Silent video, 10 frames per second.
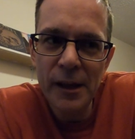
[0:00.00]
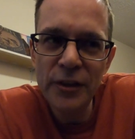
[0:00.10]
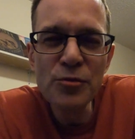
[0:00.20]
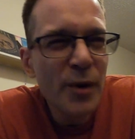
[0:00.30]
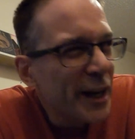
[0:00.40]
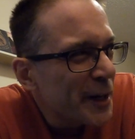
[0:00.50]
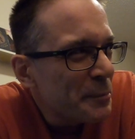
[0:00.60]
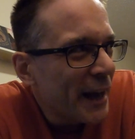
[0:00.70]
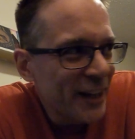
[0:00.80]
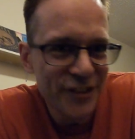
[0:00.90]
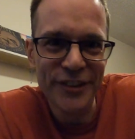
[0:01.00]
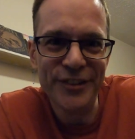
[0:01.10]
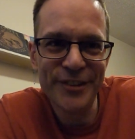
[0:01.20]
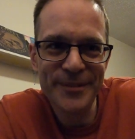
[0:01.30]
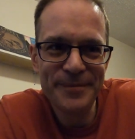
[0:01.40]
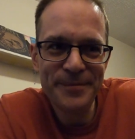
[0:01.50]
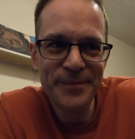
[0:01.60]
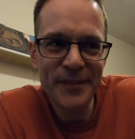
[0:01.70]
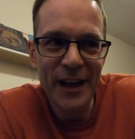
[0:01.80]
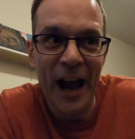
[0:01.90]
and you run out of matches.
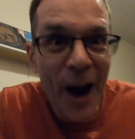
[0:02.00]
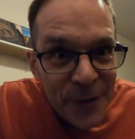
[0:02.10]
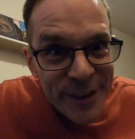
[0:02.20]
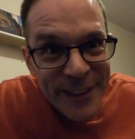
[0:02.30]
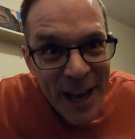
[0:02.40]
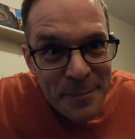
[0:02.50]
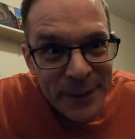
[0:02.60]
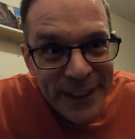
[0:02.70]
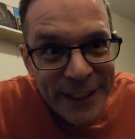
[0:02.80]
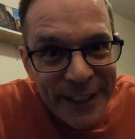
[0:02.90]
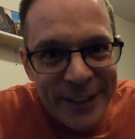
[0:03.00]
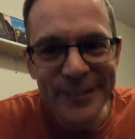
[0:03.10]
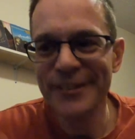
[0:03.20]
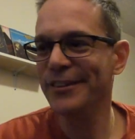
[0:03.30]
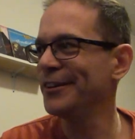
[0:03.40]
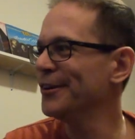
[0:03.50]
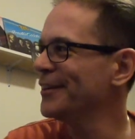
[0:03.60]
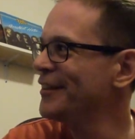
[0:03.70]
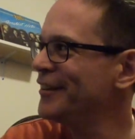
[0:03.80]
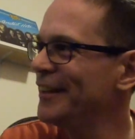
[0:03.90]
How can that be? You're
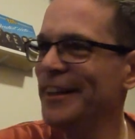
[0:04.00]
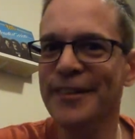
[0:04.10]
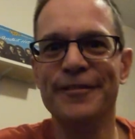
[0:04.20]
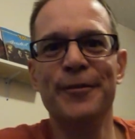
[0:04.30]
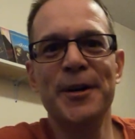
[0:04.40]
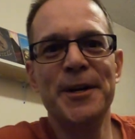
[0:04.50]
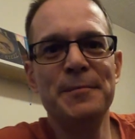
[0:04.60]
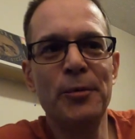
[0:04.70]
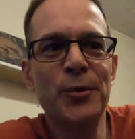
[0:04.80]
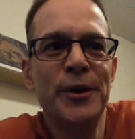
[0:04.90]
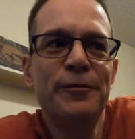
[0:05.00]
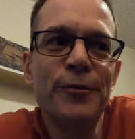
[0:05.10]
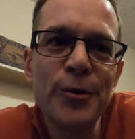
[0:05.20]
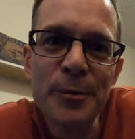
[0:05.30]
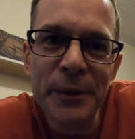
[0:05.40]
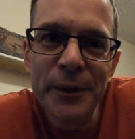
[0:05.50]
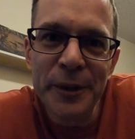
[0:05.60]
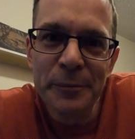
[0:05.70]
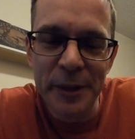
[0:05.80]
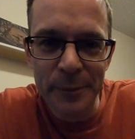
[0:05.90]
in a city of 1.4
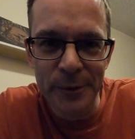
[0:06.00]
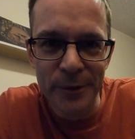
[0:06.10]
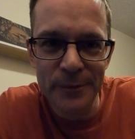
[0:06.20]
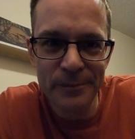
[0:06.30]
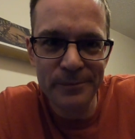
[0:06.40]
million people.